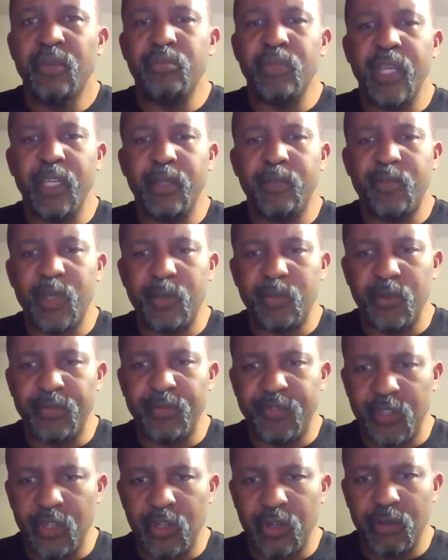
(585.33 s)
make people
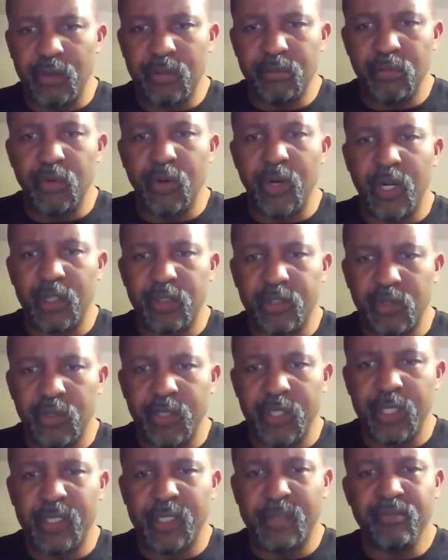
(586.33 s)
feel more
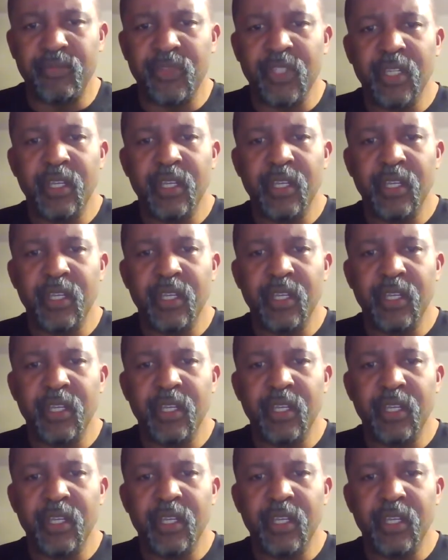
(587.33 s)
included.